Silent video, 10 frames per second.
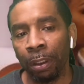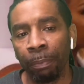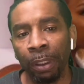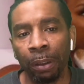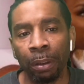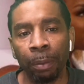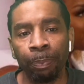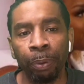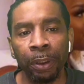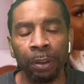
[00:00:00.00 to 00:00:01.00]
to be another
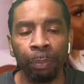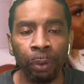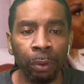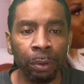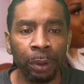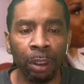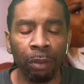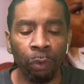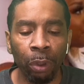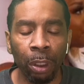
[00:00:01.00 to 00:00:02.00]
push and pull tug
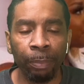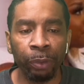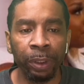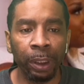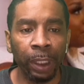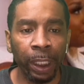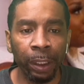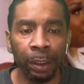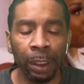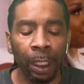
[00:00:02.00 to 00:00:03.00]
of war between the
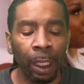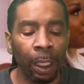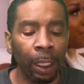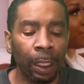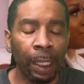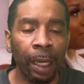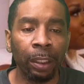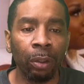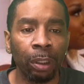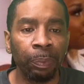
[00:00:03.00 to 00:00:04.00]
ladies and how
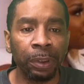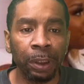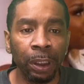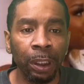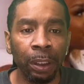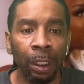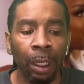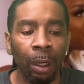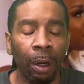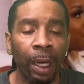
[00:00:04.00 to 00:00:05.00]
they're going to proceed
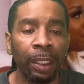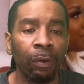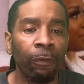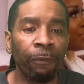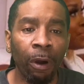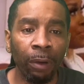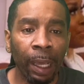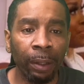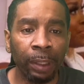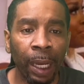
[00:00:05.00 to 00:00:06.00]
or how they're going to fall
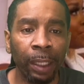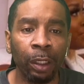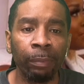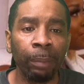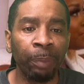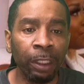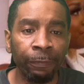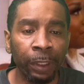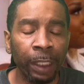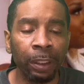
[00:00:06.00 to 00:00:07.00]
out and how they're going to be
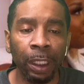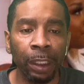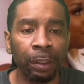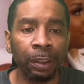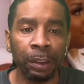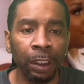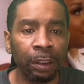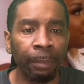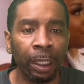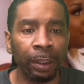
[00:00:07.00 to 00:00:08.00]
beefing at the end of the
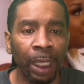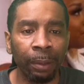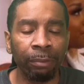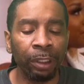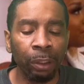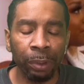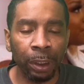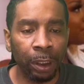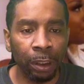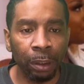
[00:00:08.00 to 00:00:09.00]
season by the time the
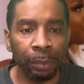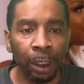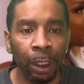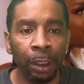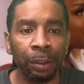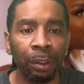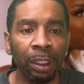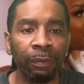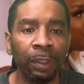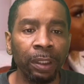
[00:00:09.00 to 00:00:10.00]
reunion comes. So
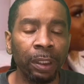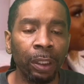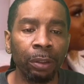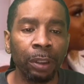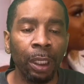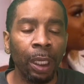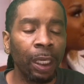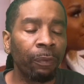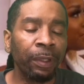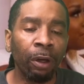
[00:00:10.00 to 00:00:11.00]
if nothing else,
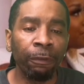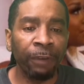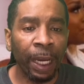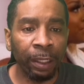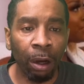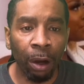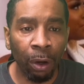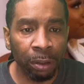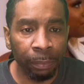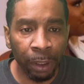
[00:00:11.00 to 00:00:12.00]
if we don't find out
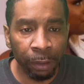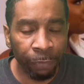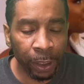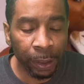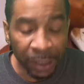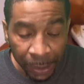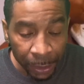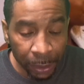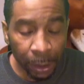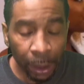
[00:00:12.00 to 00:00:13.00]
all the motherfucking deets